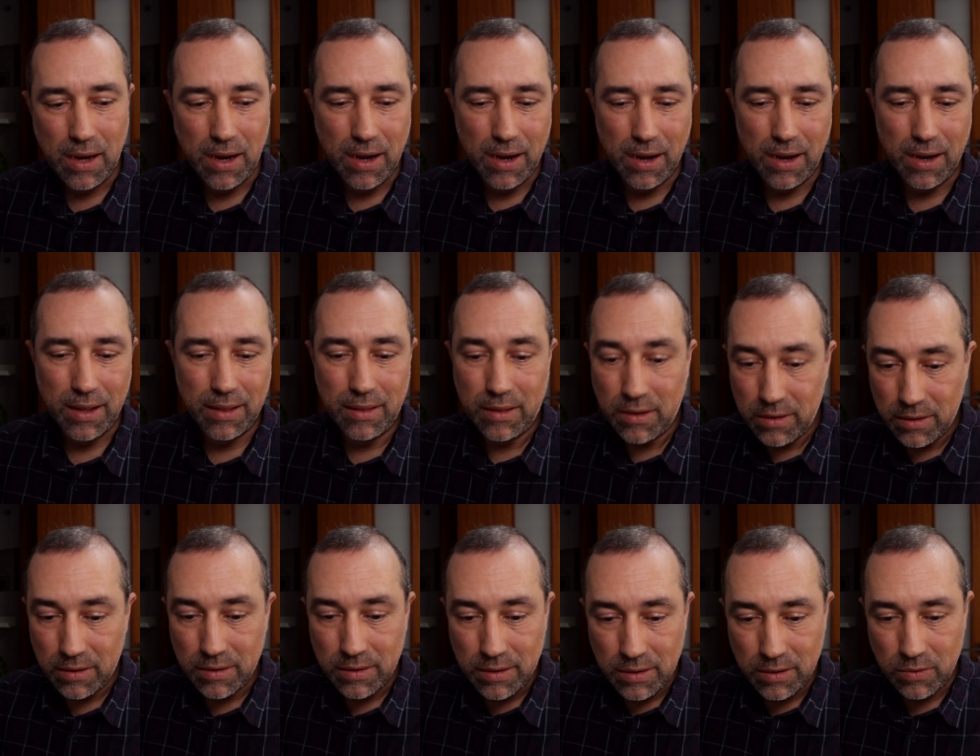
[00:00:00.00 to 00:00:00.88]
And
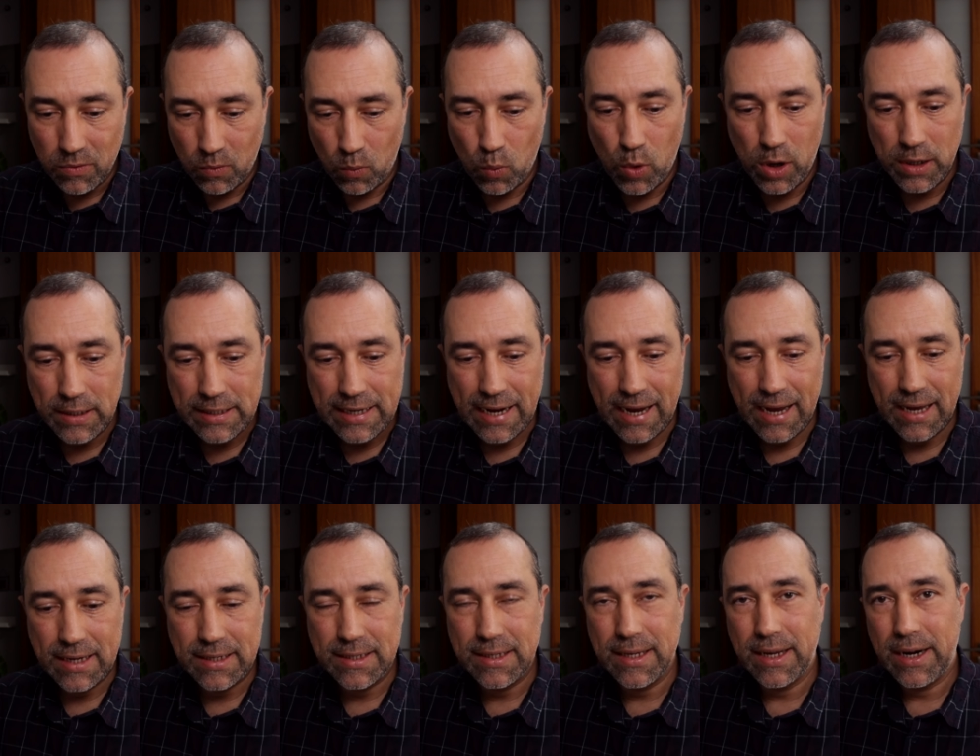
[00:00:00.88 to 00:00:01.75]
one
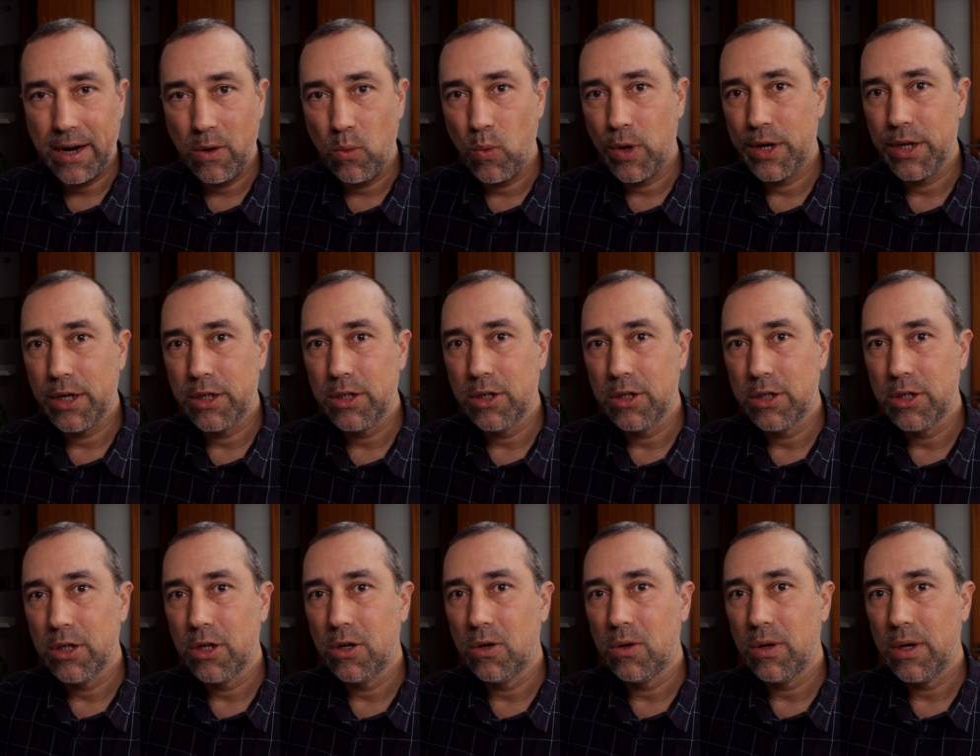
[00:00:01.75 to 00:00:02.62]
task that I wanted to
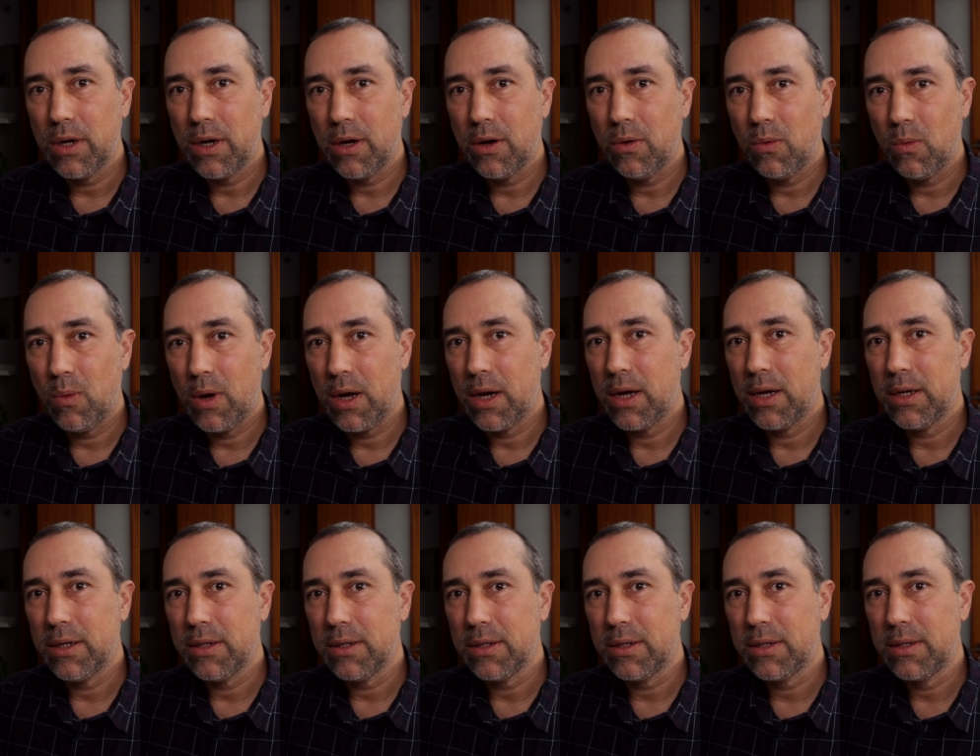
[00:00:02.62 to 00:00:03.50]
do
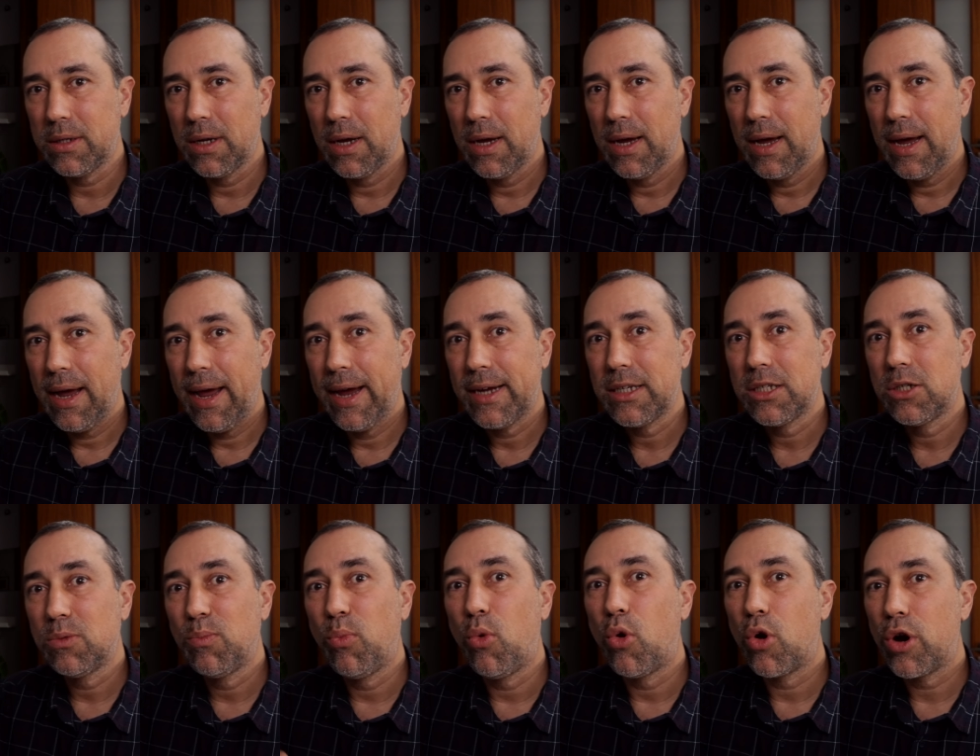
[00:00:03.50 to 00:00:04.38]
was
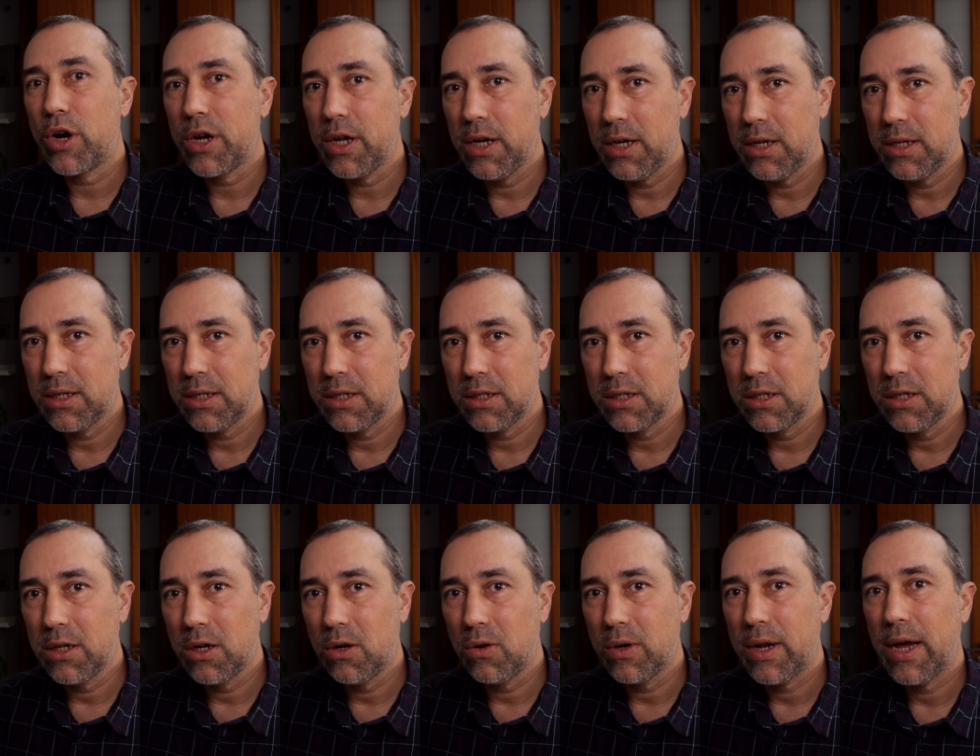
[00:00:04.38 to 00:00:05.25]
exporting
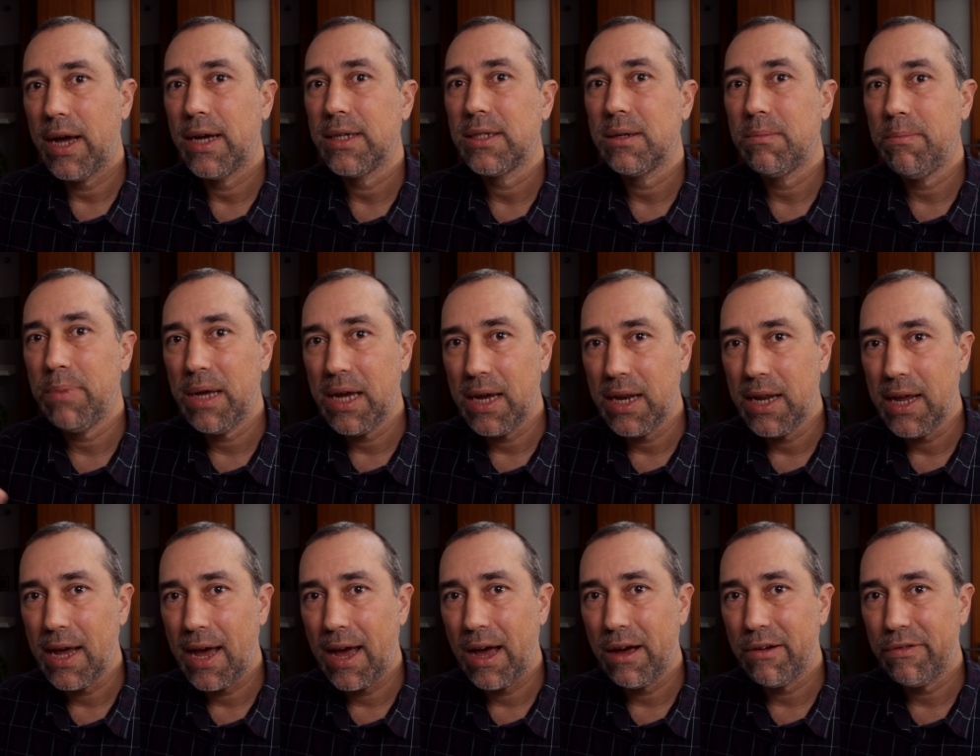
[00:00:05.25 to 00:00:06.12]
this node as a
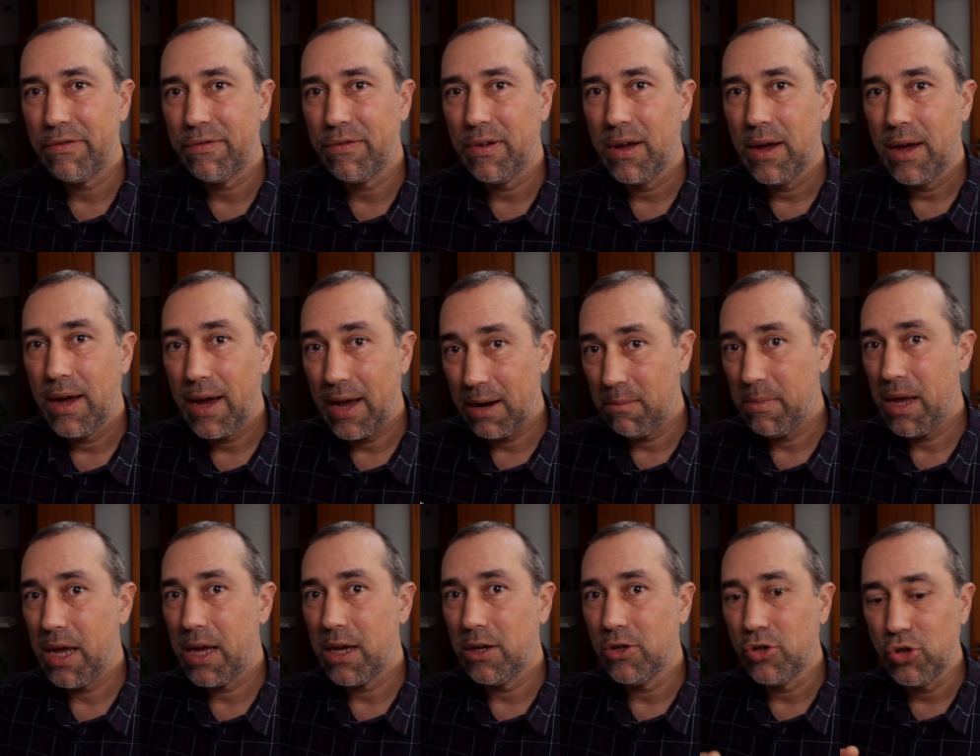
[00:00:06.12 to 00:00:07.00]
PDF and
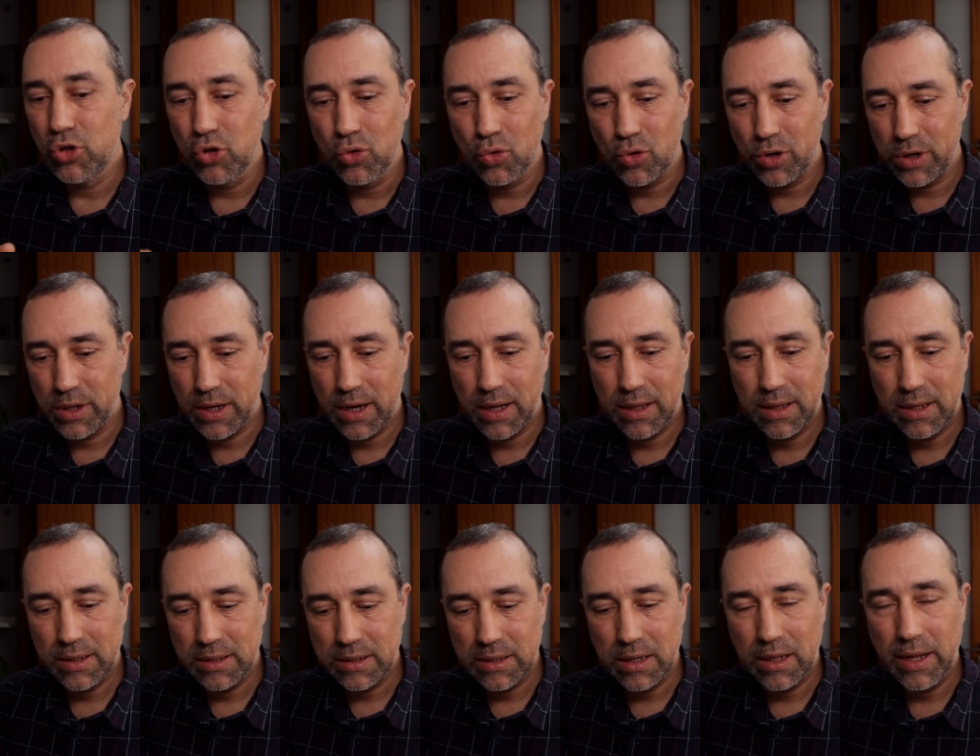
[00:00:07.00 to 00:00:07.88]
making sure that
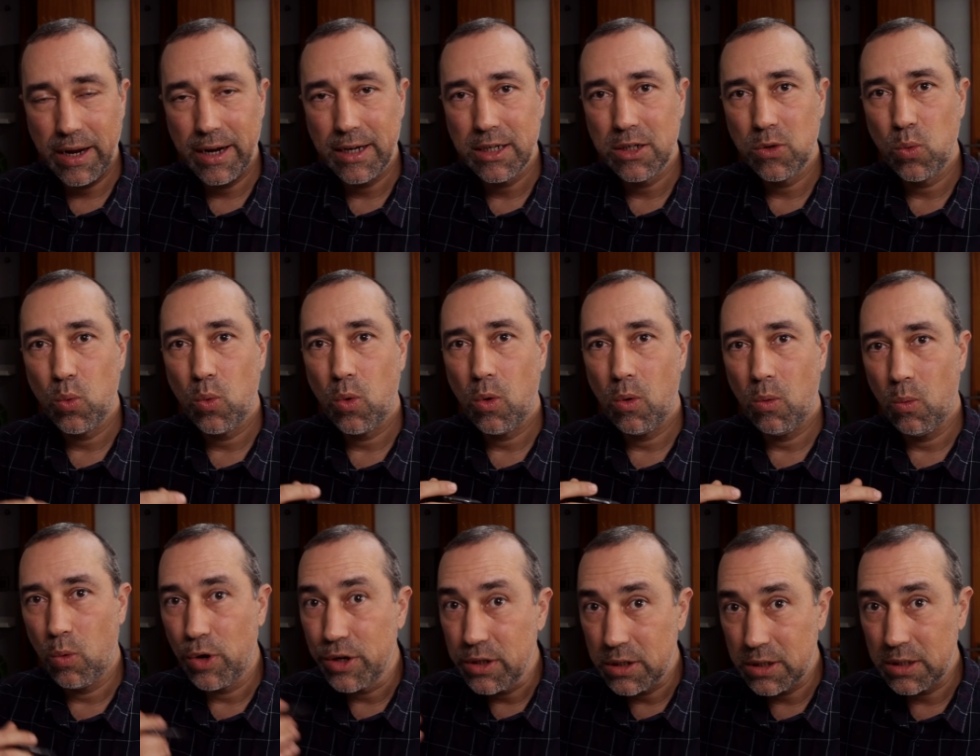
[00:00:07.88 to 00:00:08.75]
this links
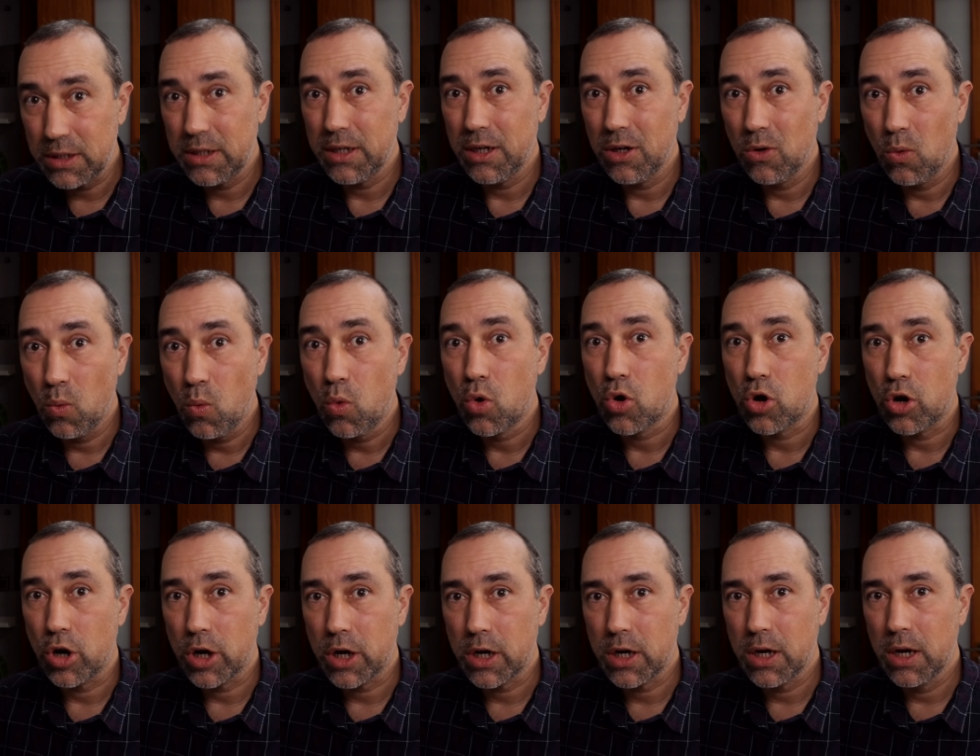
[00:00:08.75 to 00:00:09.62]
would still
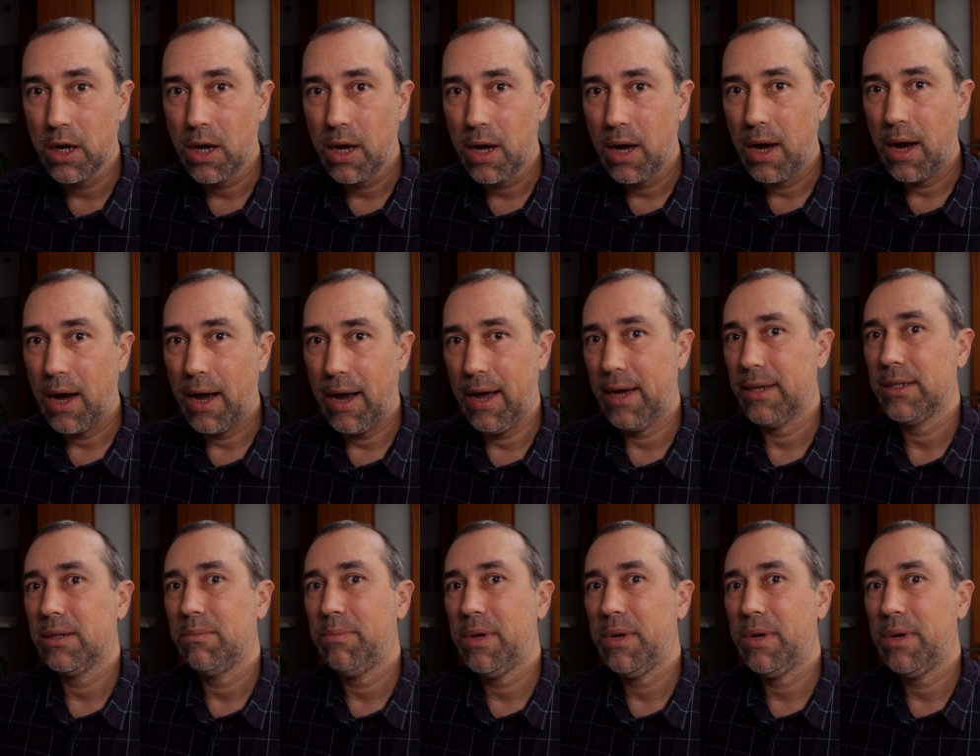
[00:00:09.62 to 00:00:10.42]
work as a